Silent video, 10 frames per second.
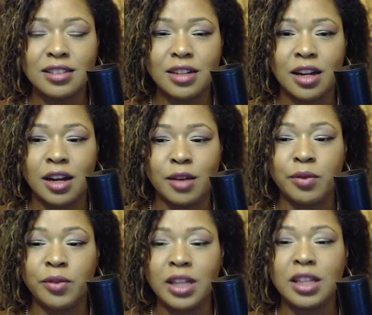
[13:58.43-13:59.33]
uh,
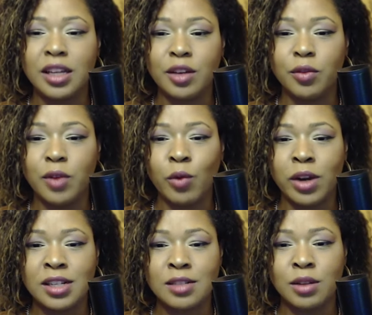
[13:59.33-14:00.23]
feeling when
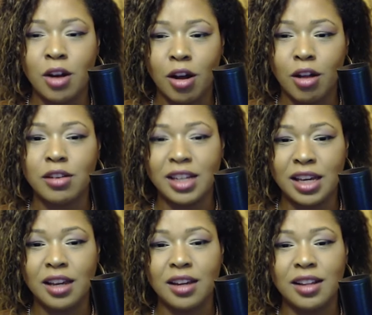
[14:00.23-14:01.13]
he's called the
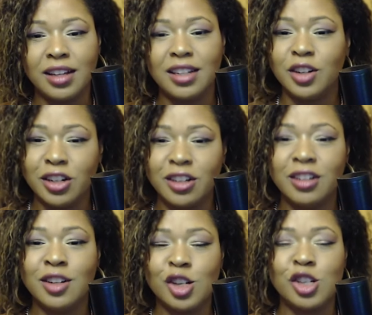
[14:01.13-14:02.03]
king. Like, you're,
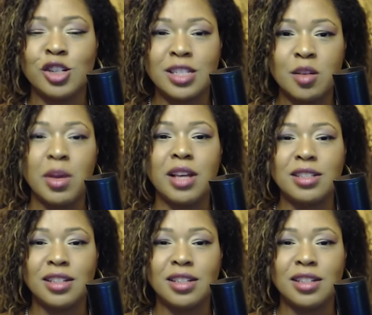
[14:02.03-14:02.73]
you're just amazing.